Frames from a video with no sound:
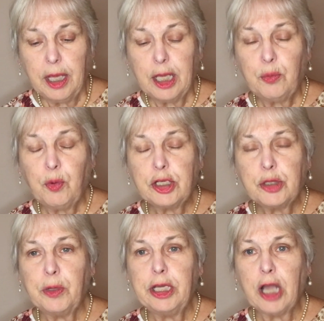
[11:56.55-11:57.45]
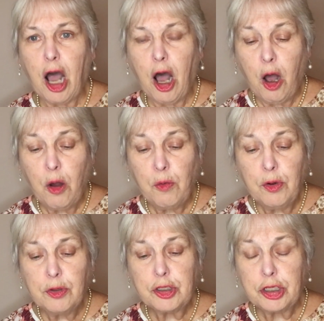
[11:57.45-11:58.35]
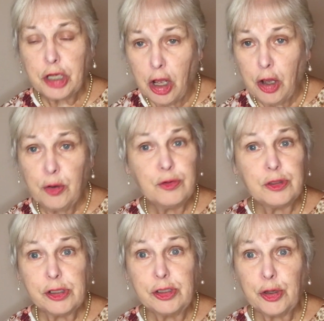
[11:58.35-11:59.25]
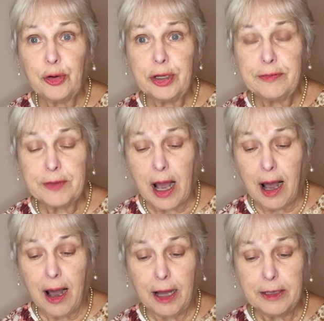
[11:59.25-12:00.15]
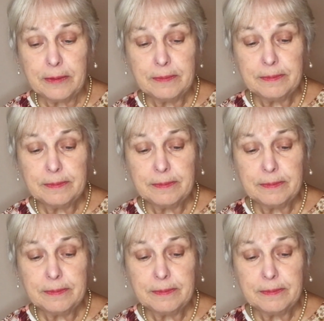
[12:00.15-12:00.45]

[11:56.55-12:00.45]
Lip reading: in which we all chose the joy of God